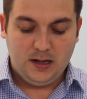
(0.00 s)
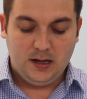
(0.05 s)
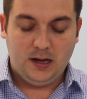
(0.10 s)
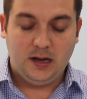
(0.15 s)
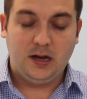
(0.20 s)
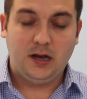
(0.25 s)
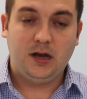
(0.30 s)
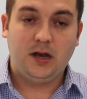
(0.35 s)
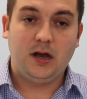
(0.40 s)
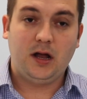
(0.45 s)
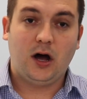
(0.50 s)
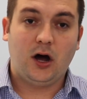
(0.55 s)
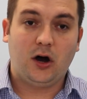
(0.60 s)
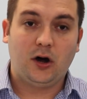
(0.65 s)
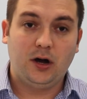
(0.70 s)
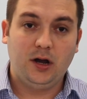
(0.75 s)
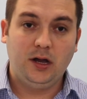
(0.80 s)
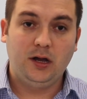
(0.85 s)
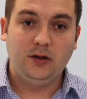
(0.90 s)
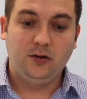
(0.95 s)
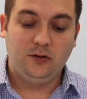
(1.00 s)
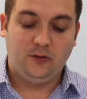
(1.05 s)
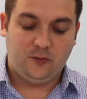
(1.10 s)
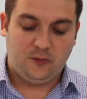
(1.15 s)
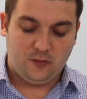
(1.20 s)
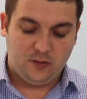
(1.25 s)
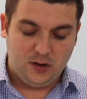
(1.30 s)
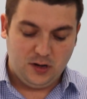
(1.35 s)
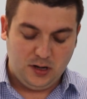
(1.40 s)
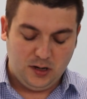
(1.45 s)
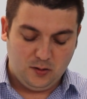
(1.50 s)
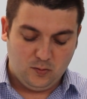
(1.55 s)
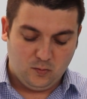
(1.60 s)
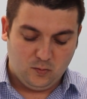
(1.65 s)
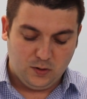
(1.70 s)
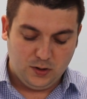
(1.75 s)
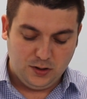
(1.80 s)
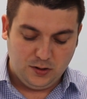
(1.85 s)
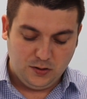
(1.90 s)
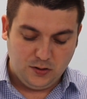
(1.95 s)
In our industry,
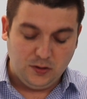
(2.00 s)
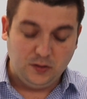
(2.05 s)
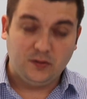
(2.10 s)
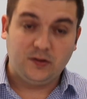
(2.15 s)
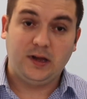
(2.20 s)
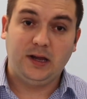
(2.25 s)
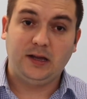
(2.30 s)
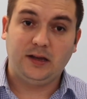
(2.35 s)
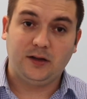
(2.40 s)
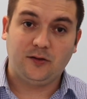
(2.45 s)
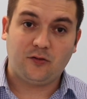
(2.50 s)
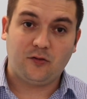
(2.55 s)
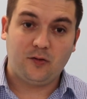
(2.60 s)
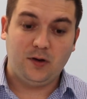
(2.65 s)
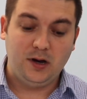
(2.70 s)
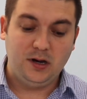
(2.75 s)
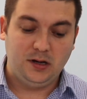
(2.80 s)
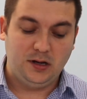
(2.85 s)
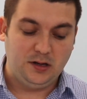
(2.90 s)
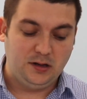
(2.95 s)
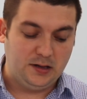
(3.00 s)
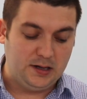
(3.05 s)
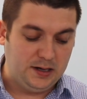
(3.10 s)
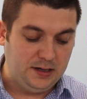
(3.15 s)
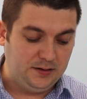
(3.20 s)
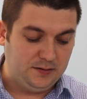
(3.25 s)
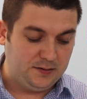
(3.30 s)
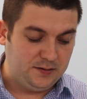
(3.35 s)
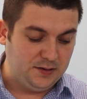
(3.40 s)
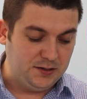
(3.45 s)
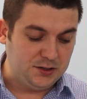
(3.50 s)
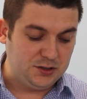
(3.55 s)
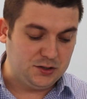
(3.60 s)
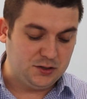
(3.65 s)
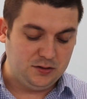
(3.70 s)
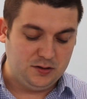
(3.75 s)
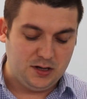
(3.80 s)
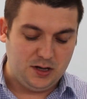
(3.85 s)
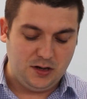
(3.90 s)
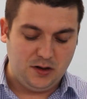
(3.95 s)
when you take the training, they teach
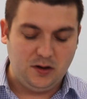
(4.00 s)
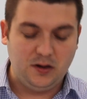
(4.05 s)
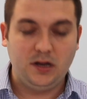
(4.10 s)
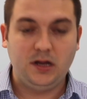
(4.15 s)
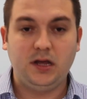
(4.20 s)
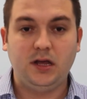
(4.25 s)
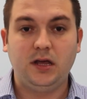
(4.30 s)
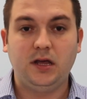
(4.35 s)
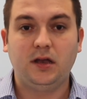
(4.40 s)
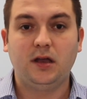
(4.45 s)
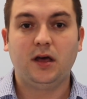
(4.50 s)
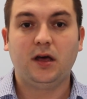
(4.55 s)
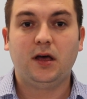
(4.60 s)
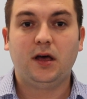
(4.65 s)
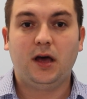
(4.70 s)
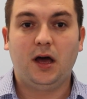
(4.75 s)
you that you need